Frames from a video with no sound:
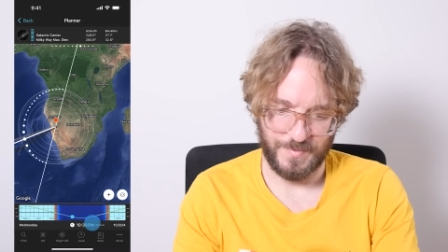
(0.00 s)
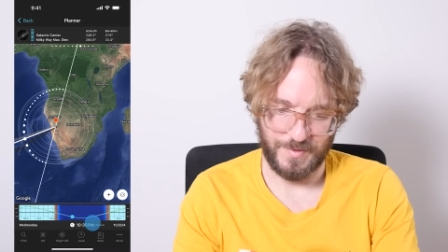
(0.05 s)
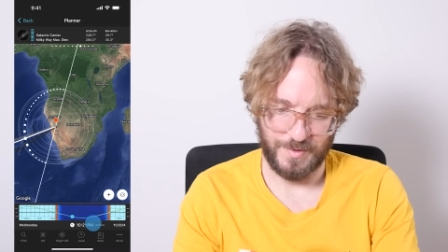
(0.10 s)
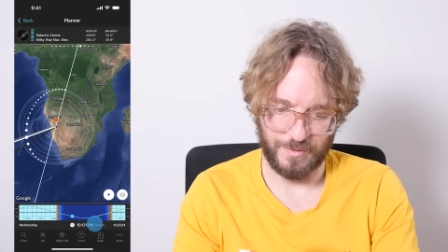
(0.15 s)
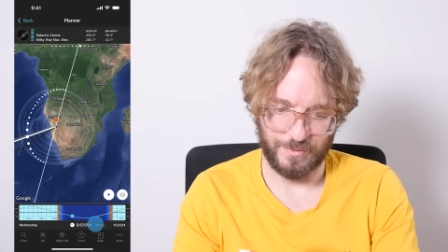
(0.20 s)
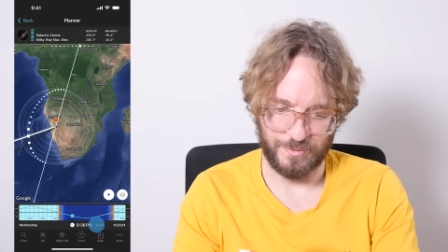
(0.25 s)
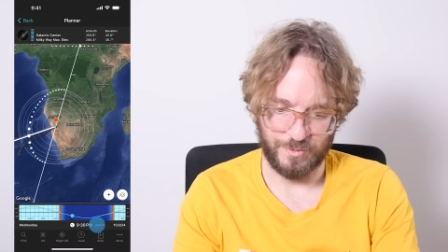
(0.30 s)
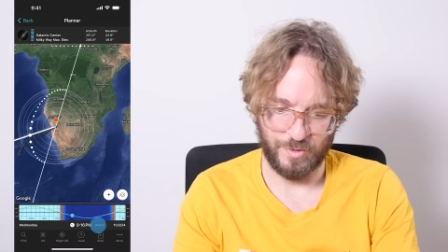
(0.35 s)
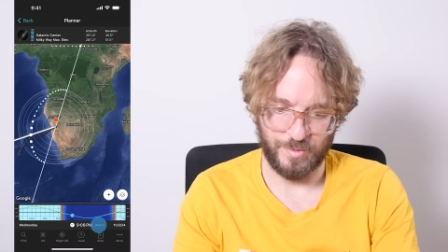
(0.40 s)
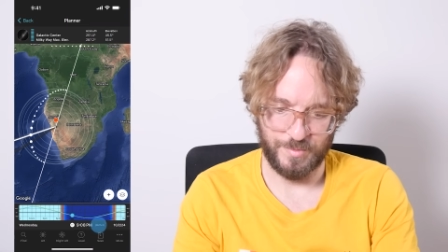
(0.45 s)
in
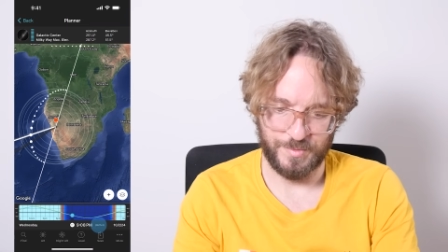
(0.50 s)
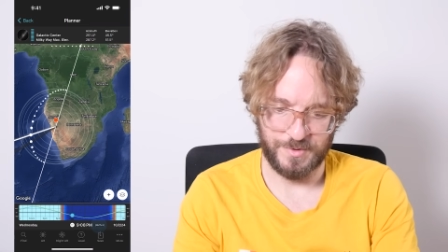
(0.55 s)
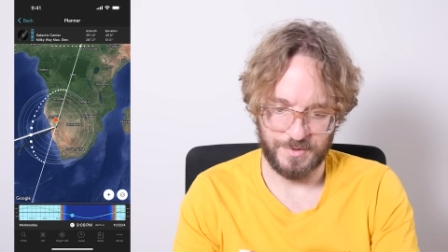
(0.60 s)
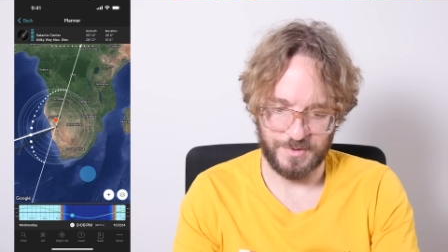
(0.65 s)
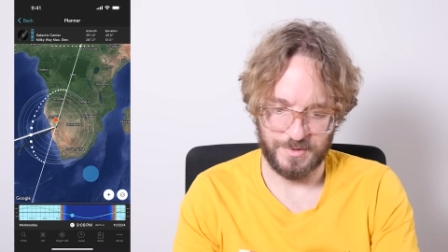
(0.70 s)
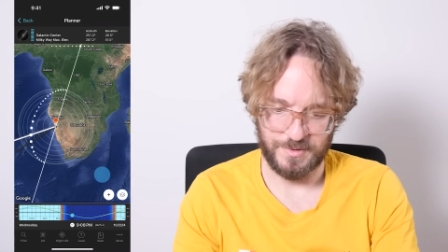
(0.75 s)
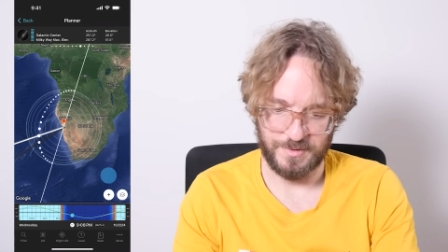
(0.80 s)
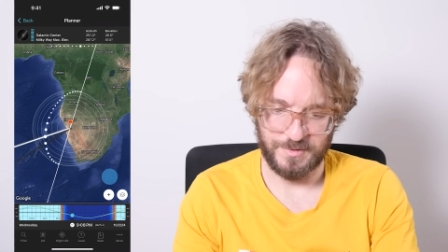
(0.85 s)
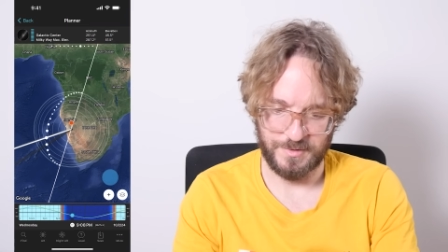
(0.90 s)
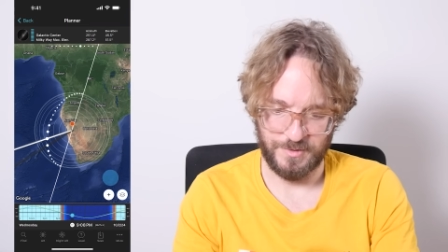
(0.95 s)

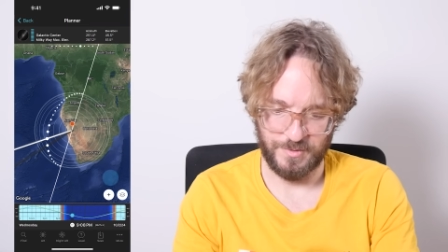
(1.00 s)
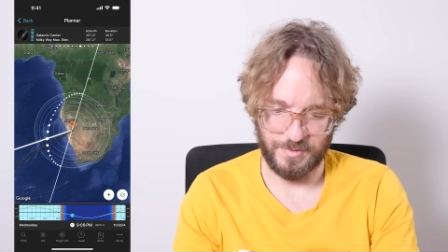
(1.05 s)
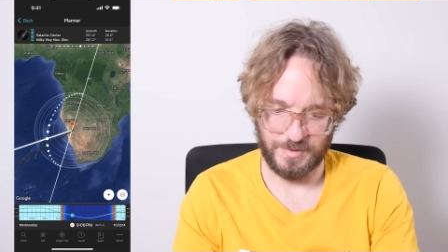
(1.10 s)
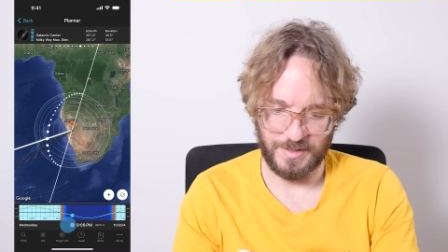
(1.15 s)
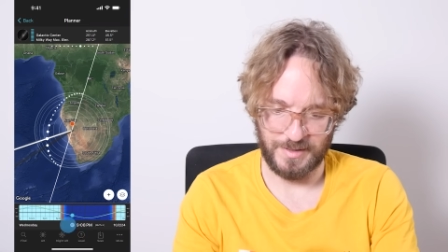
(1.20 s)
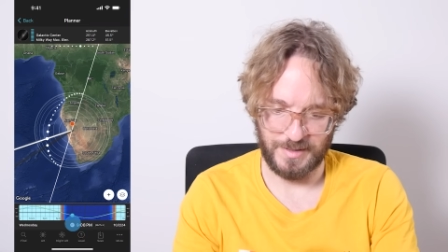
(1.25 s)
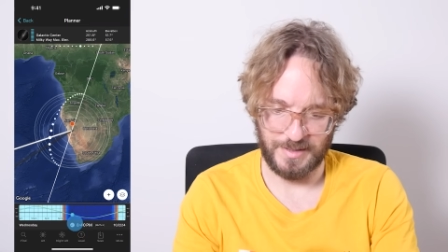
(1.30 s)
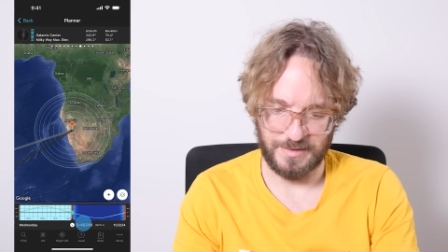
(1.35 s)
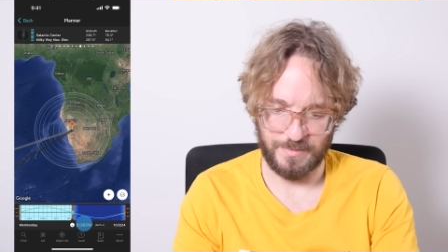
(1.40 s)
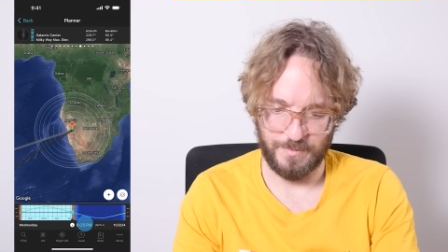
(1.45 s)
October you
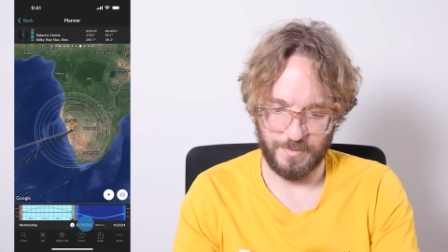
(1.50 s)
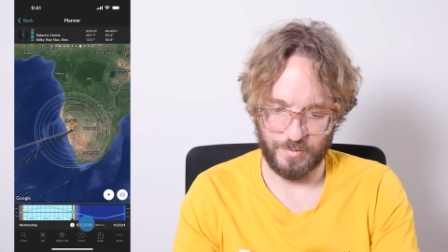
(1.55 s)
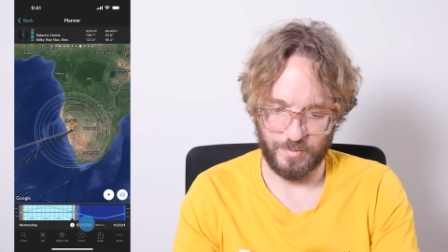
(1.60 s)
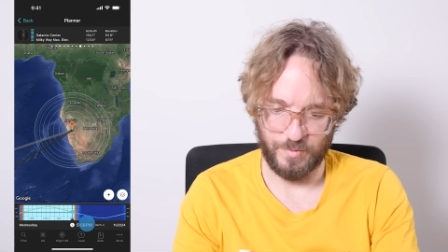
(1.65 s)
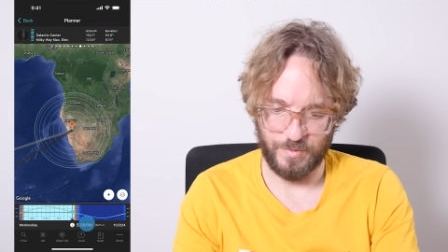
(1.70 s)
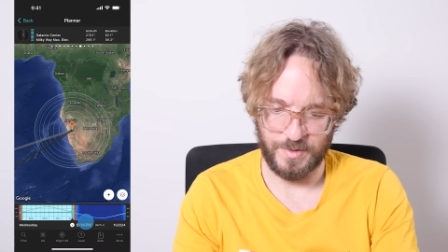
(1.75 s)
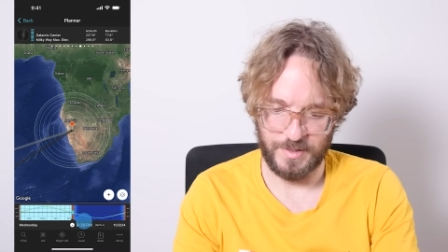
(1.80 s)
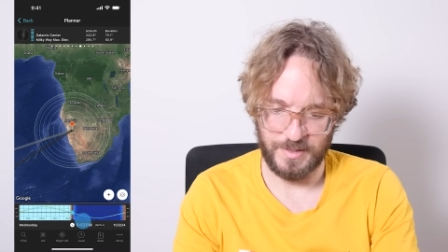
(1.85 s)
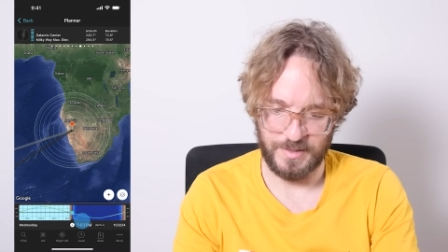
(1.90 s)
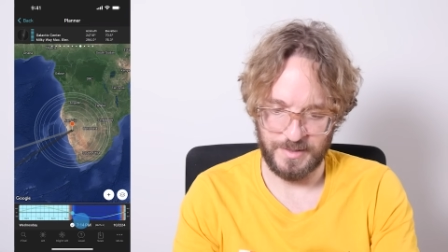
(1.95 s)
can get the
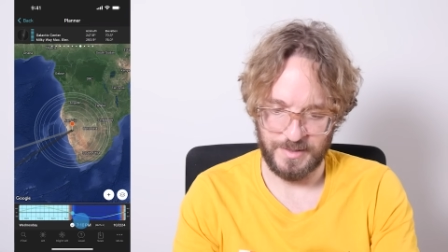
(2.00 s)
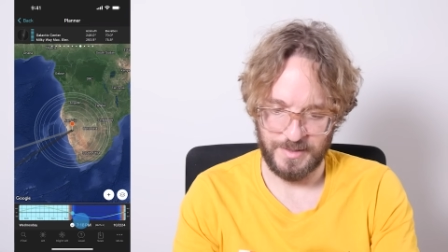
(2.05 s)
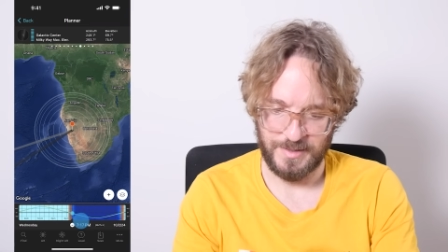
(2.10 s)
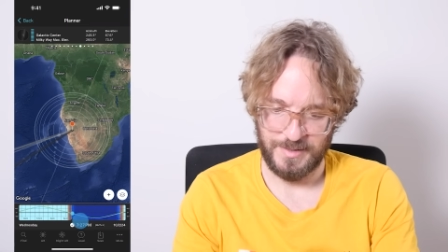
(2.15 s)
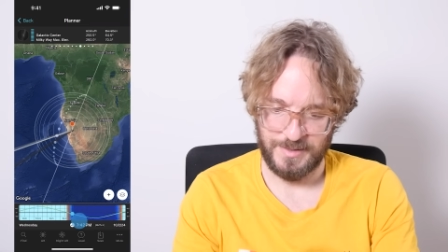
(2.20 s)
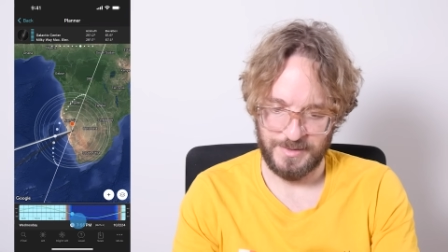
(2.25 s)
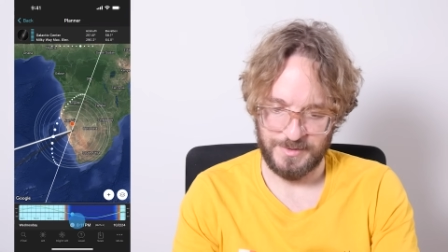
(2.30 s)
Milky Way,